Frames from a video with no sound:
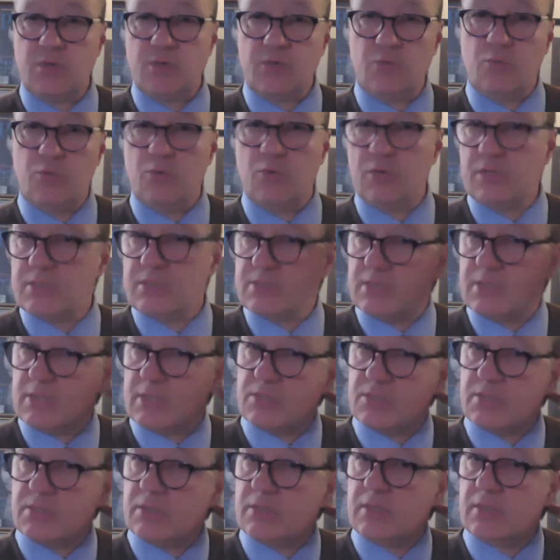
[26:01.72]
other
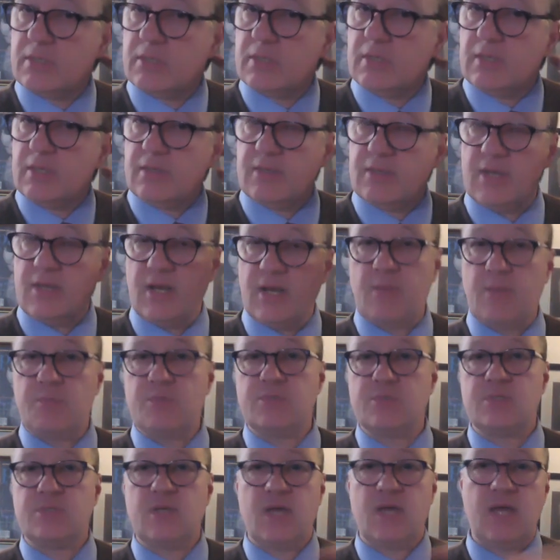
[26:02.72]
organization that
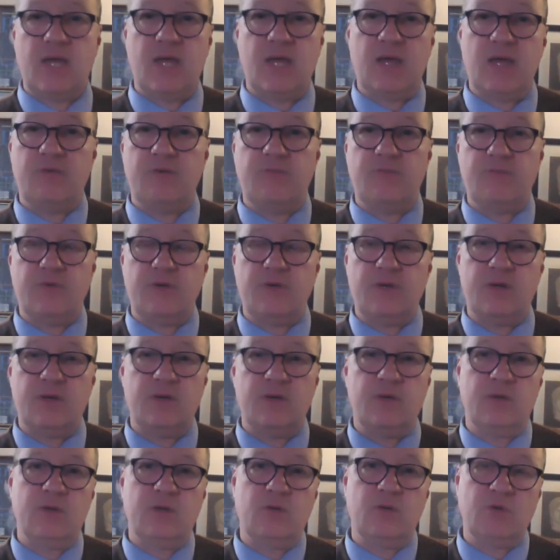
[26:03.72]
happens to have uh,
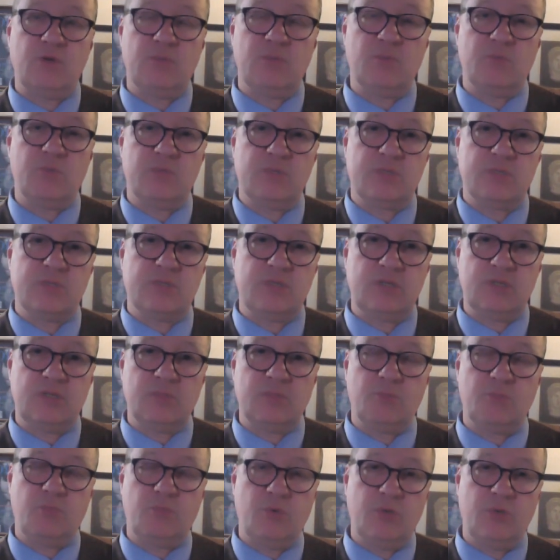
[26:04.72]
an agreement with the city to
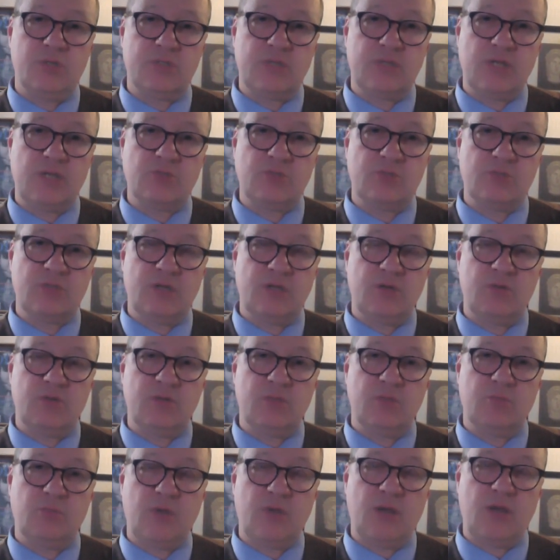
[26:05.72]
put statues there on
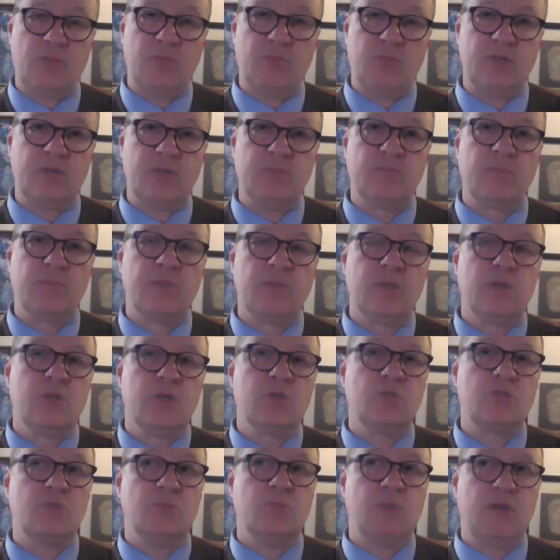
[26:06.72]
their property.
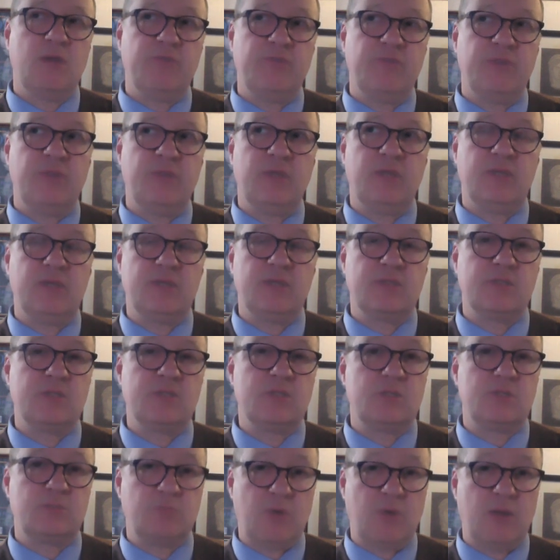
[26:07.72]
So my feeling is
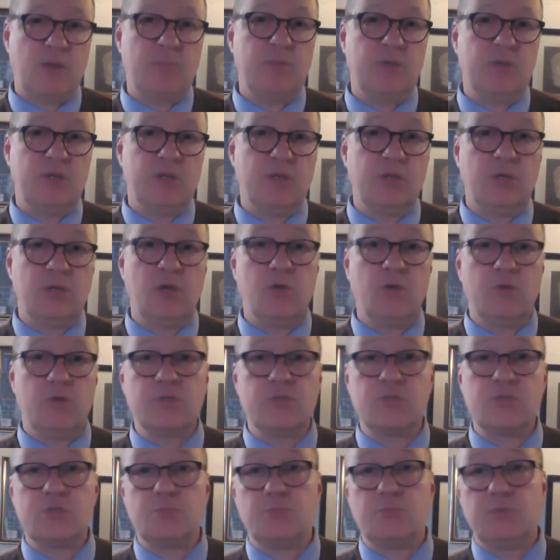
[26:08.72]
this is probably going to go to
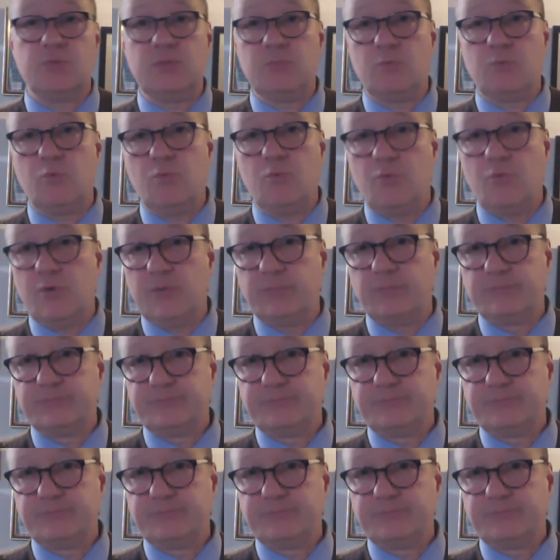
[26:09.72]
the Supreme Court